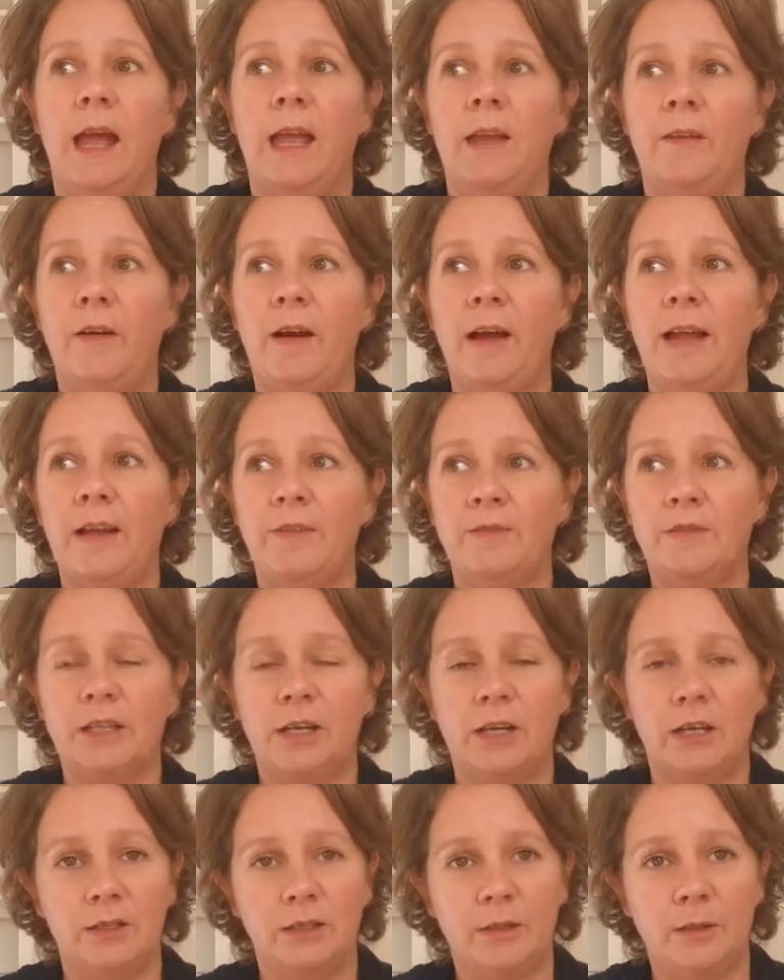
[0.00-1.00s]
if I have to
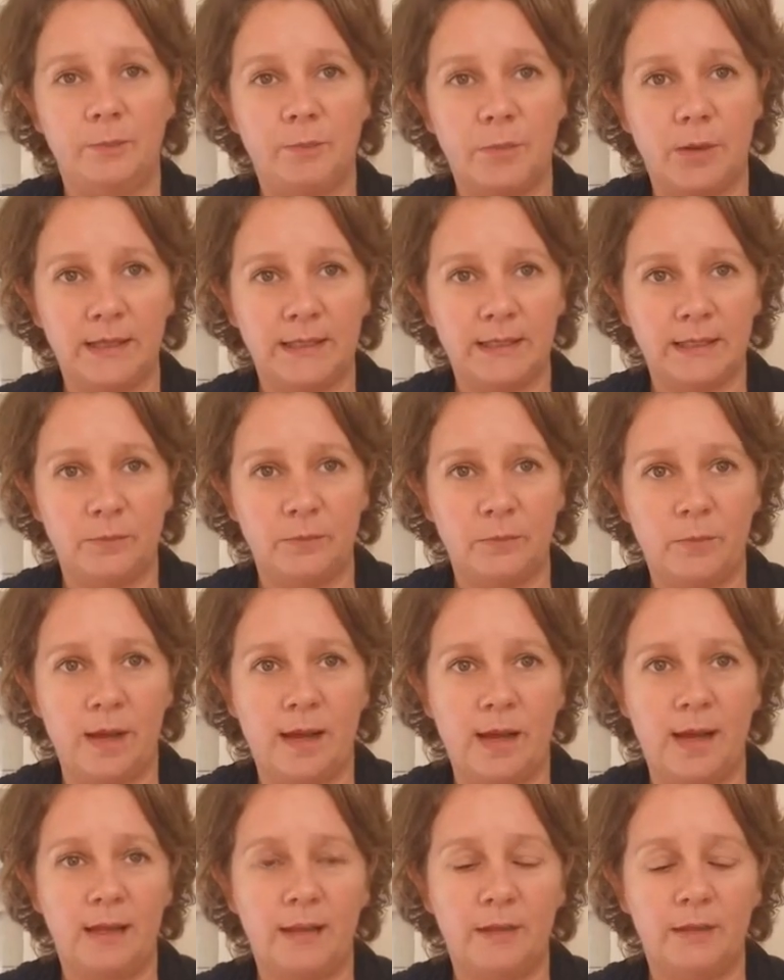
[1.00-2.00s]
go and buy
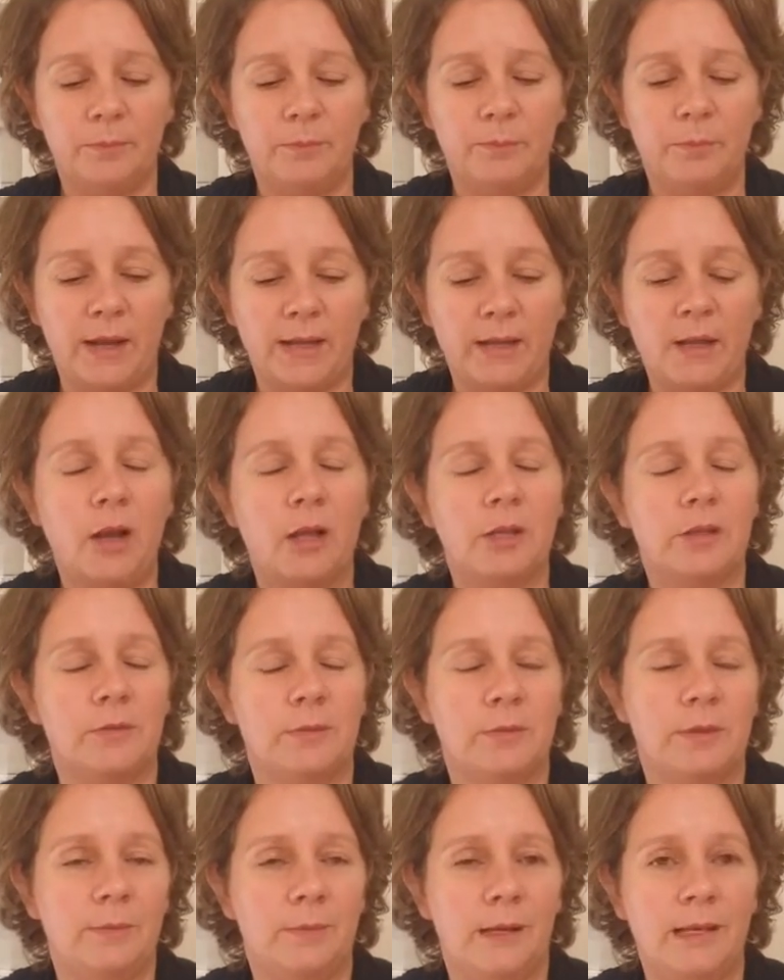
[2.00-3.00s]
somewhere, buy cards
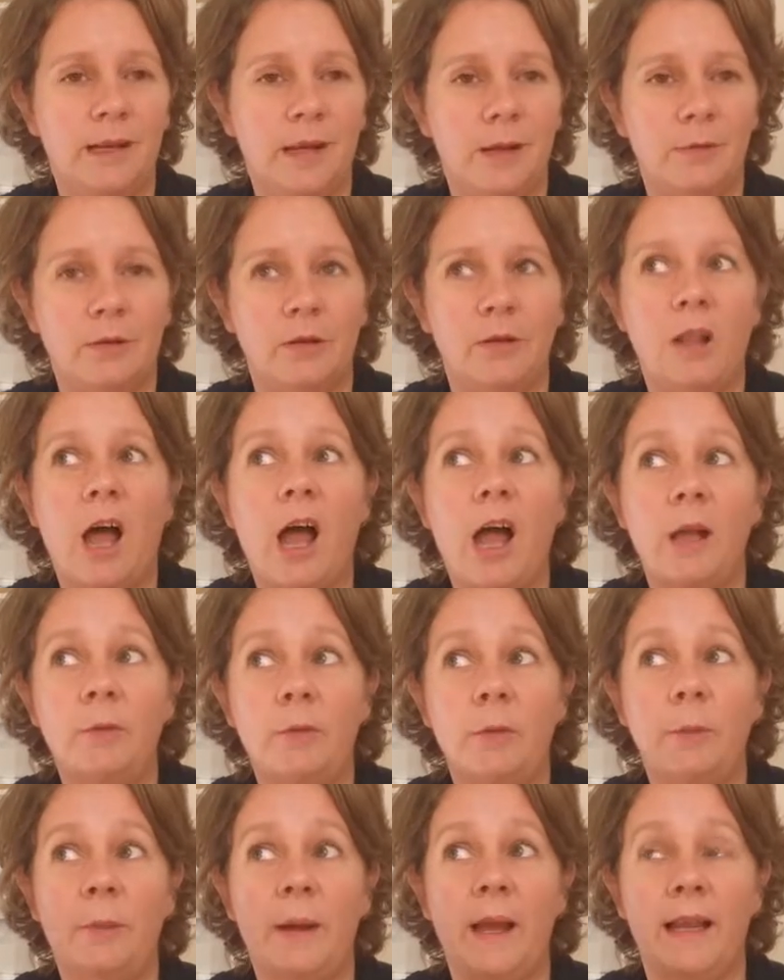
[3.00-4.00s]
from somewhere local, I
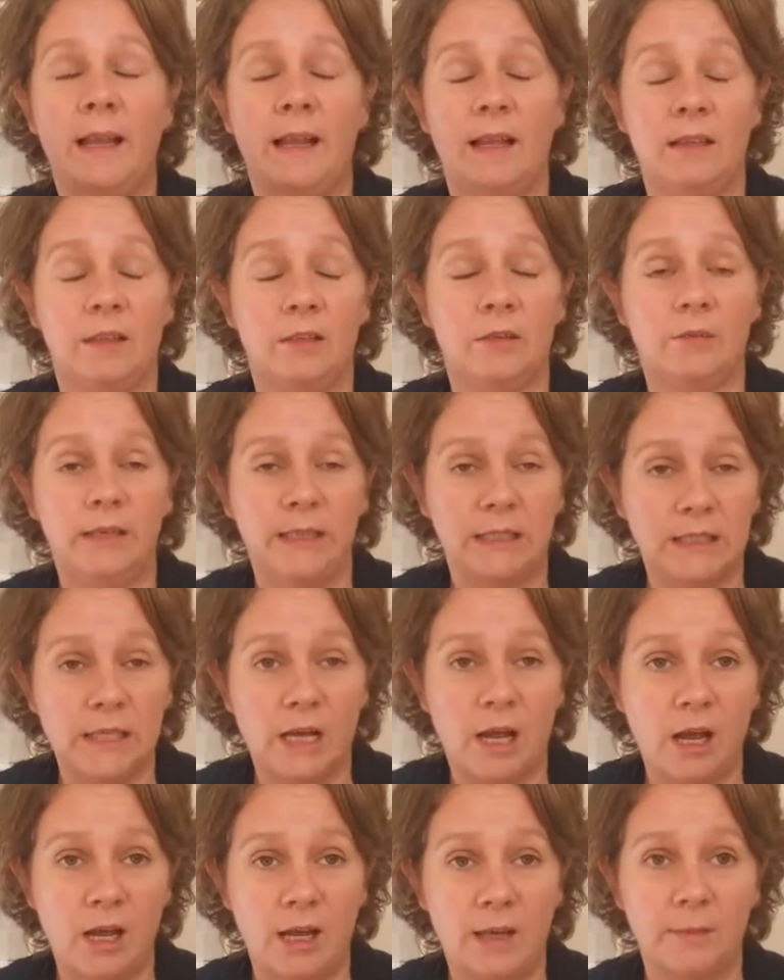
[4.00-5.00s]
will pay like three
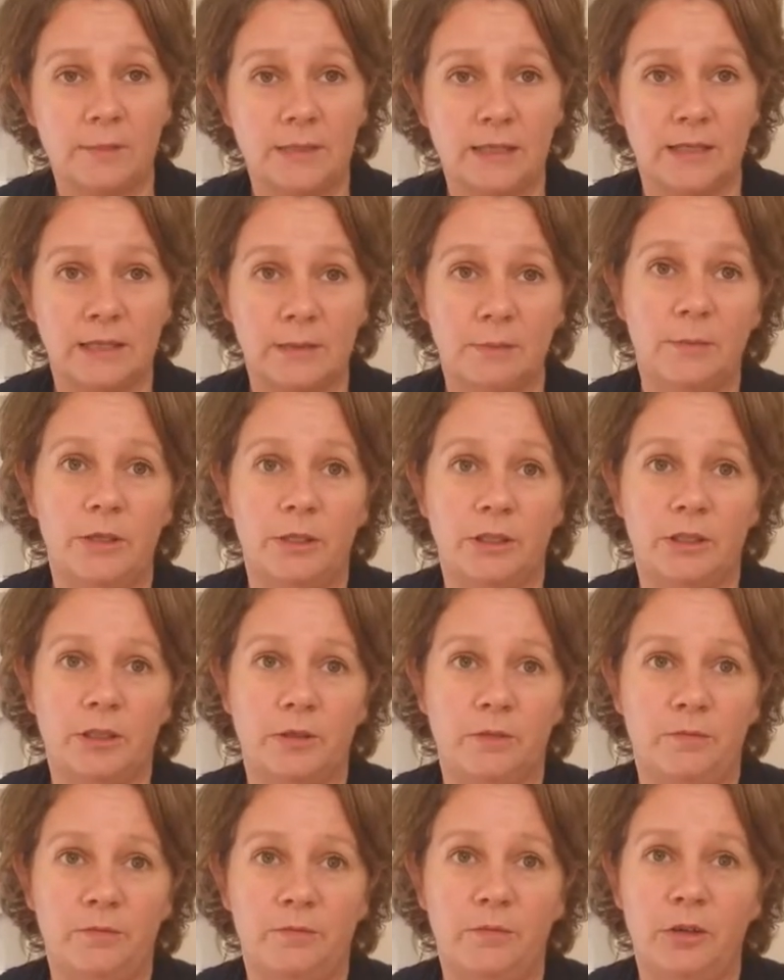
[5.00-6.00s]
times as
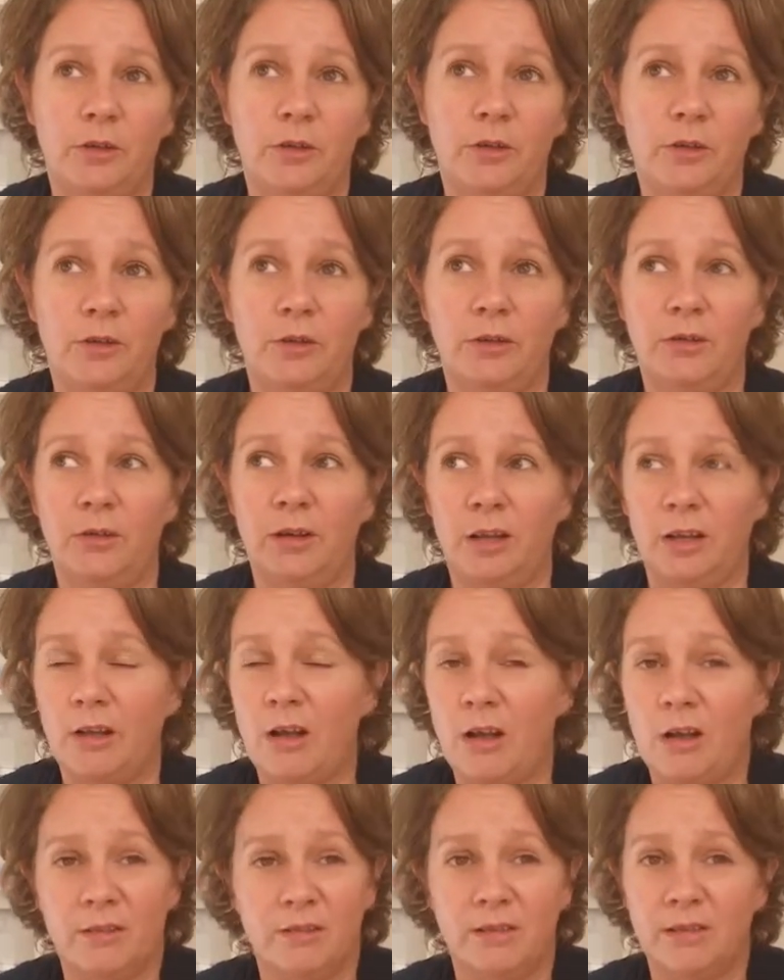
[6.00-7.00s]
much for a
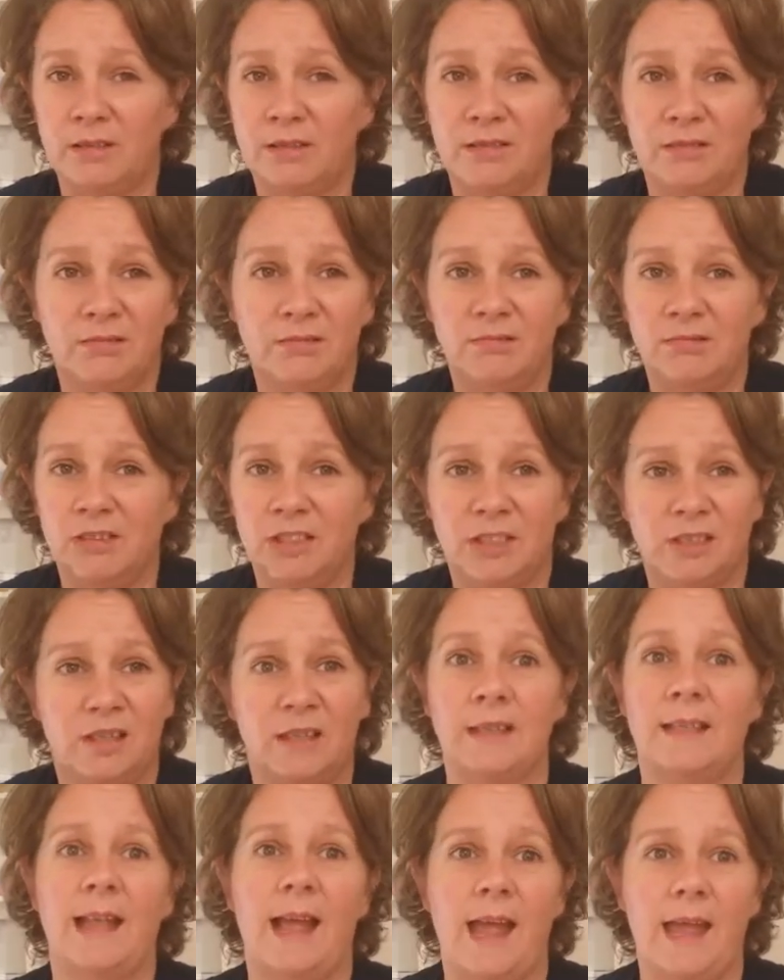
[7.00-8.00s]
card that's just
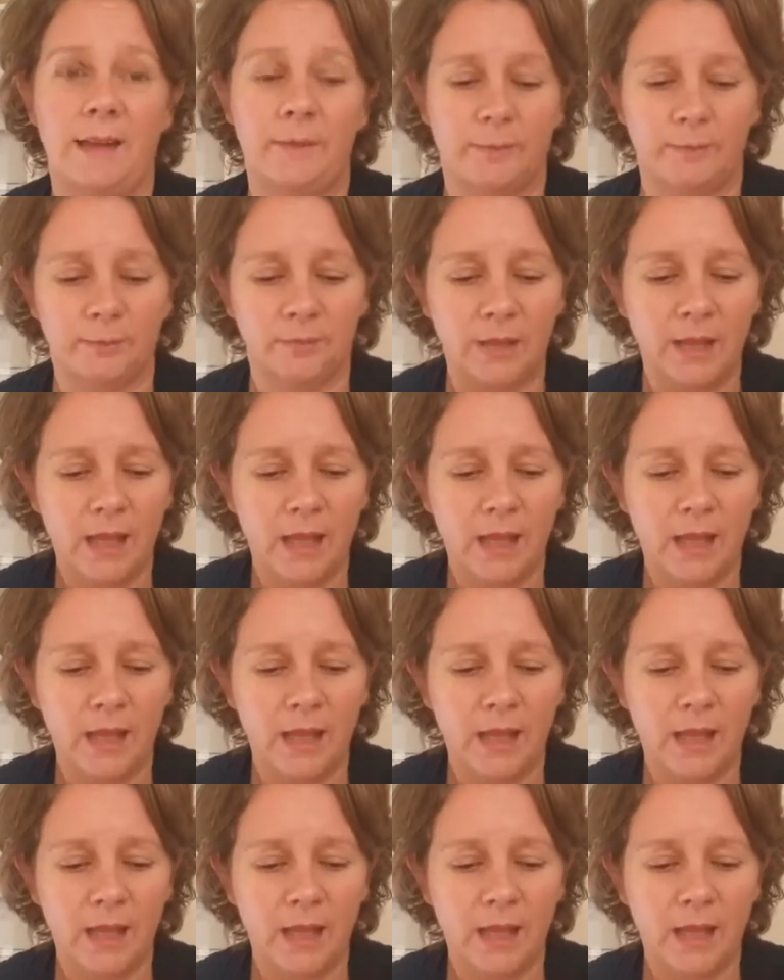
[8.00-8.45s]
the same.